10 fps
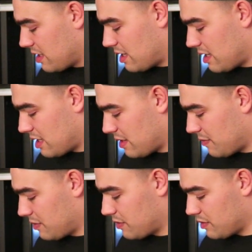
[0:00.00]

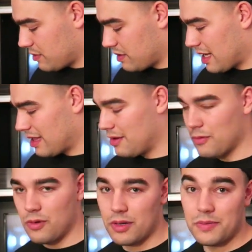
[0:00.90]
Um, lightly
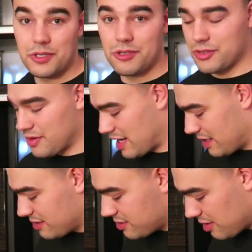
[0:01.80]
worn, which was
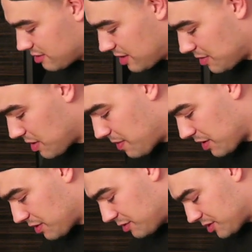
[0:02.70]
great, so I was able to
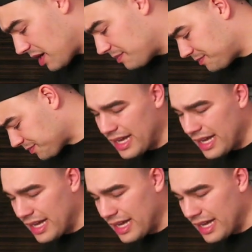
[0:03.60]
pick those up.